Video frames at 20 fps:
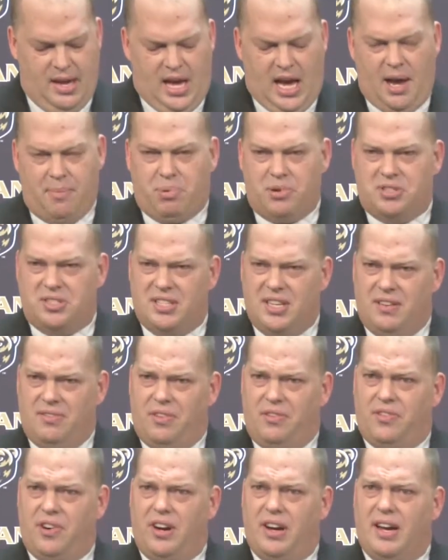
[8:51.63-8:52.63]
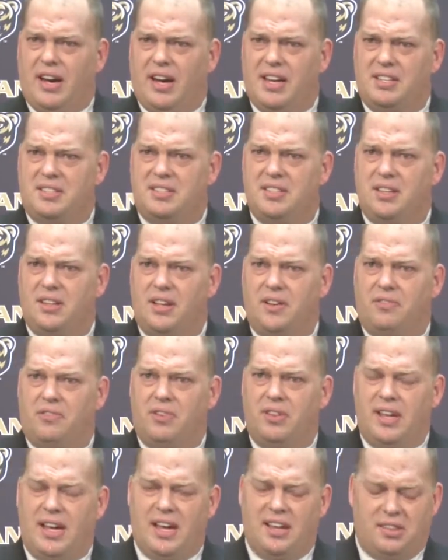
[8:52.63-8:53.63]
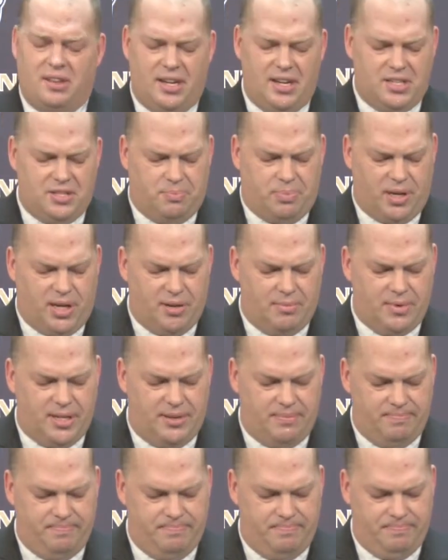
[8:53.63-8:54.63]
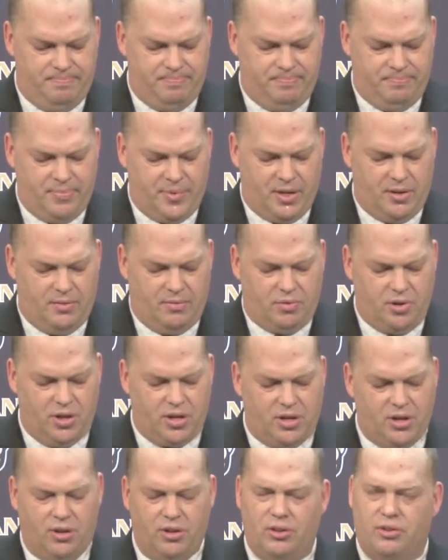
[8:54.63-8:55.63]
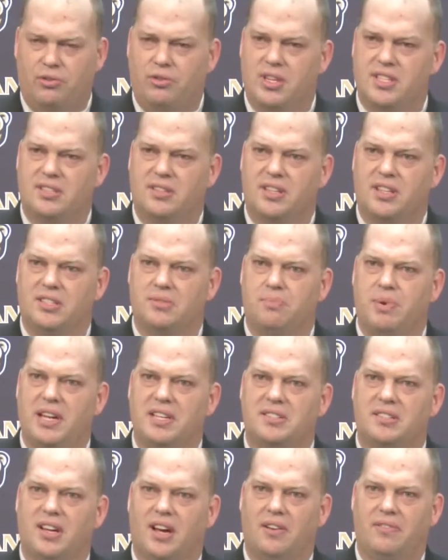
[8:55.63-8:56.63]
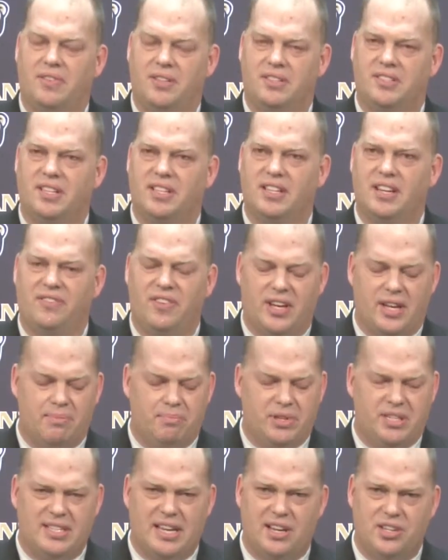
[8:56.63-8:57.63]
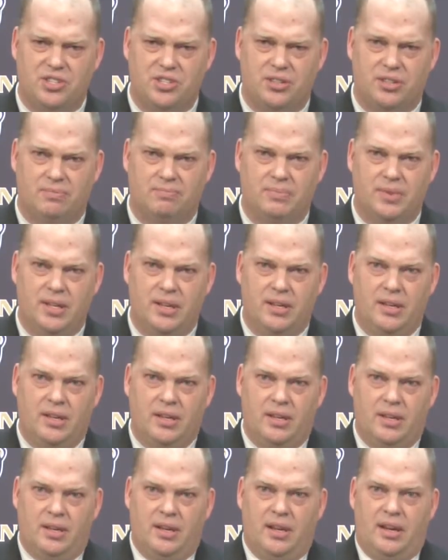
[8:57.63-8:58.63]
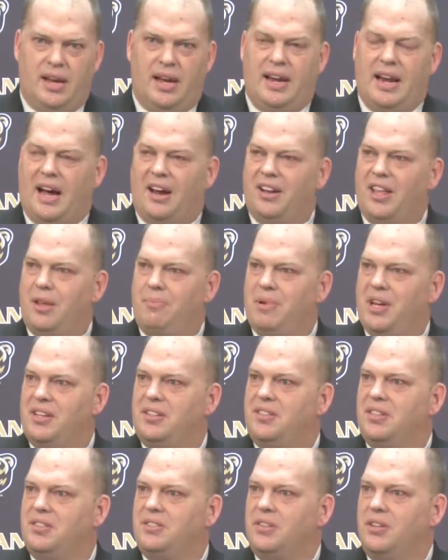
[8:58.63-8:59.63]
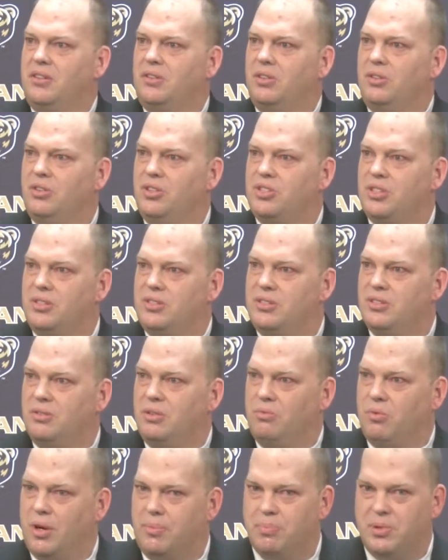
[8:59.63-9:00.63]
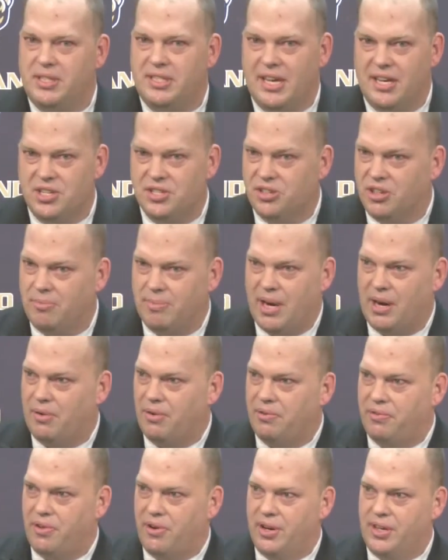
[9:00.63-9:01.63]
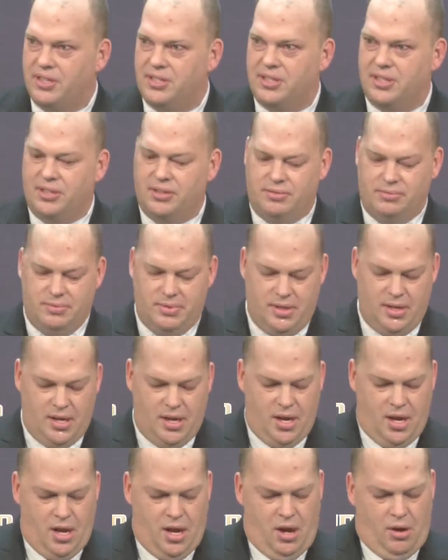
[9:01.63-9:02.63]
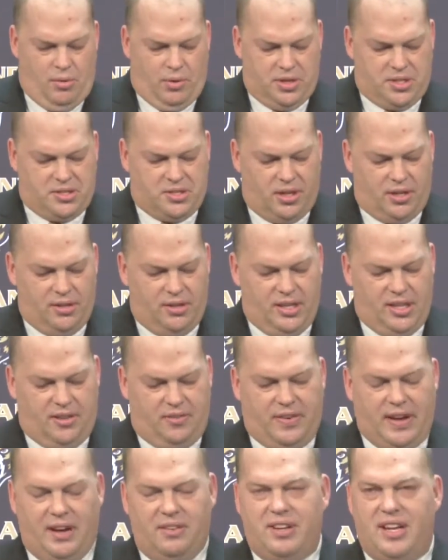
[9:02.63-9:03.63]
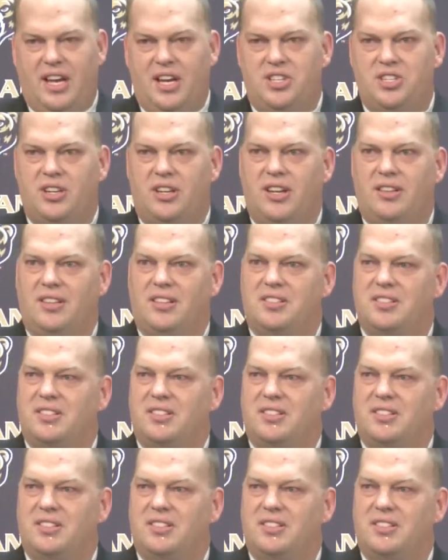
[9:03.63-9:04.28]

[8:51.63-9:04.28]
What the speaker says: I perceive a very high ceiling for the athletic department, for the Golden Grizzlies, based off the significant potential. And how do they base these conclusions? What potential am I referring to? Well, certainly the foundation and the